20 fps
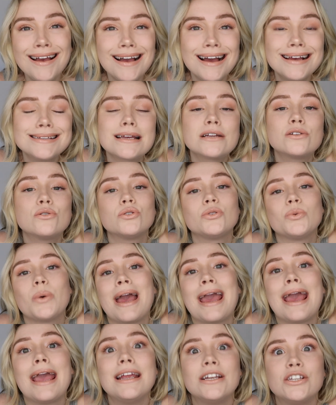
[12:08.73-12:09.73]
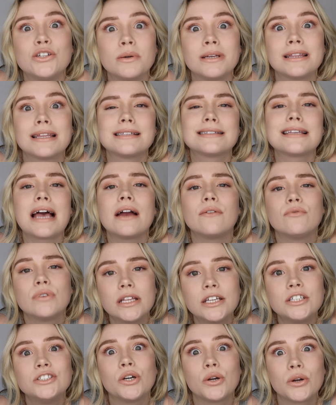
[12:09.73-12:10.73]
Guys, I told you I hate doing this. I
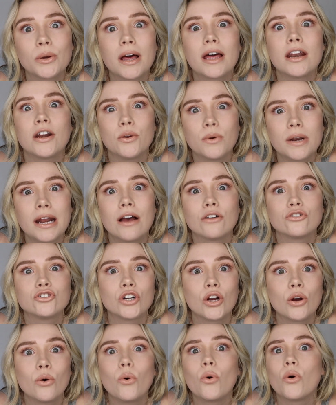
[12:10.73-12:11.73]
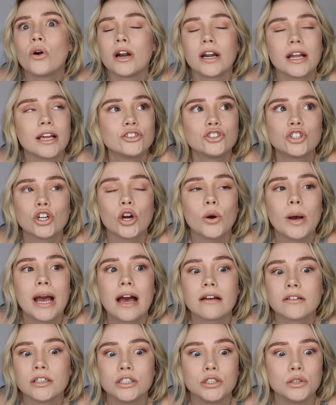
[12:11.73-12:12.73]
really don't know how to do an outro or an intro. I
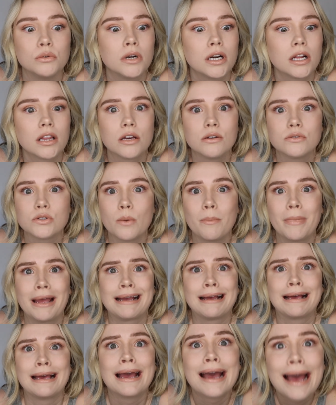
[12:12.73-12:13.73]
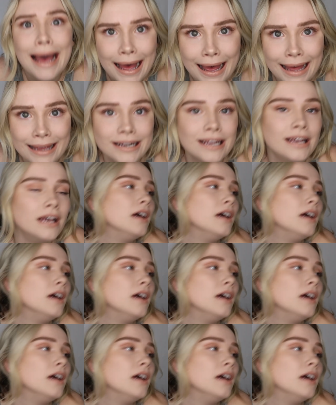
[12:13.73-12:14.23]
have to do one of those. Oh my god.